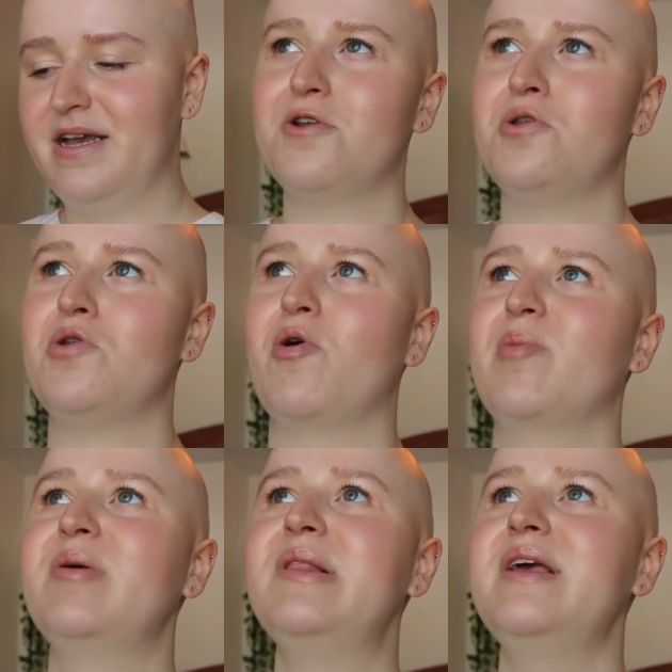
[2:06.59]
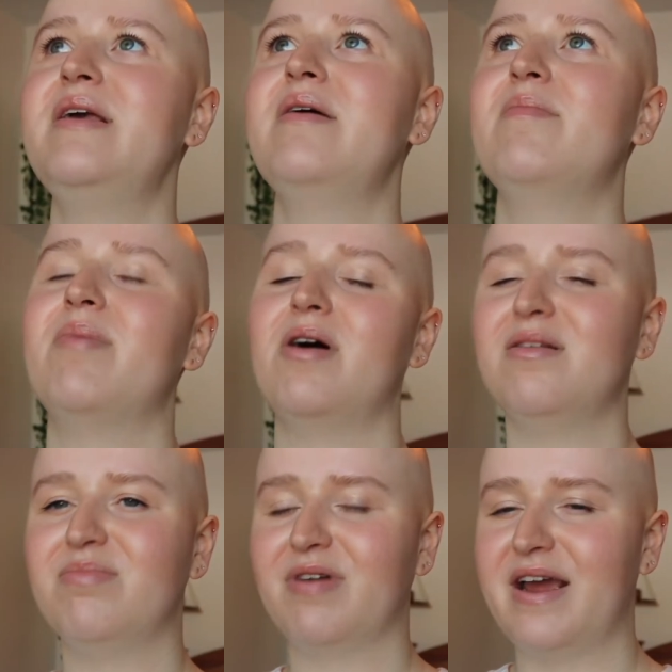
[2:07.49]
Normally,
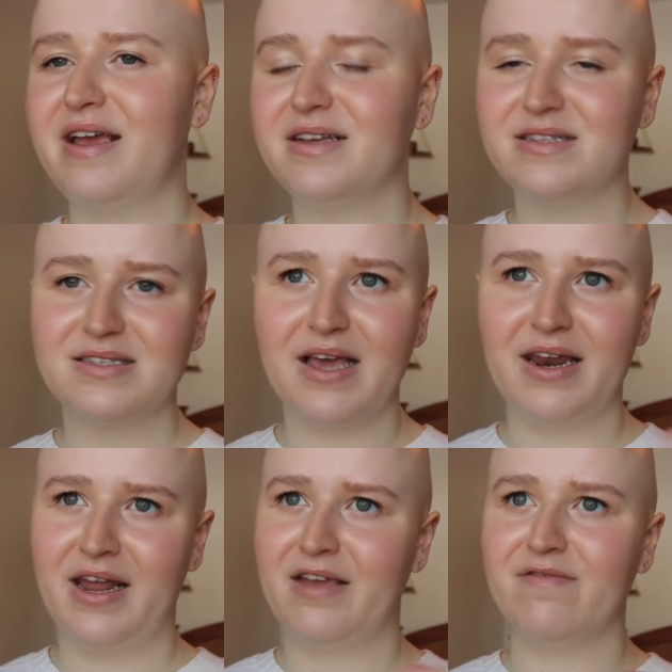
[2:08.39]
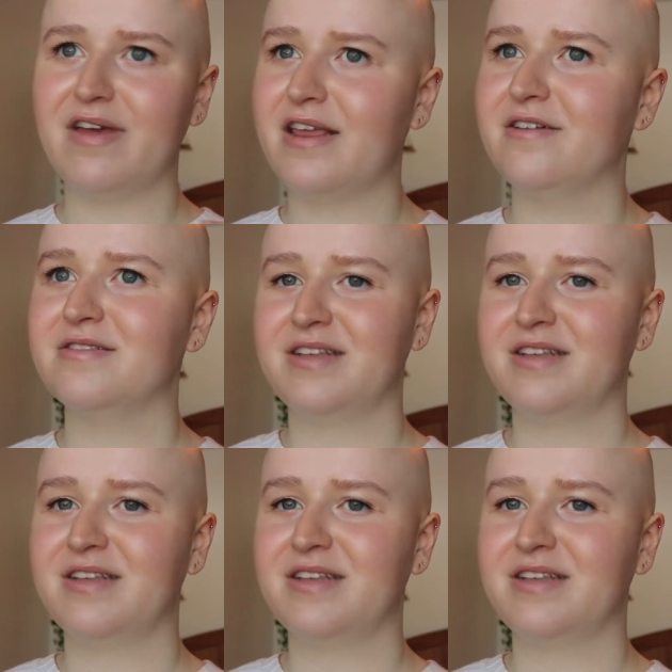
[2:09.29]
bald pranks and like videos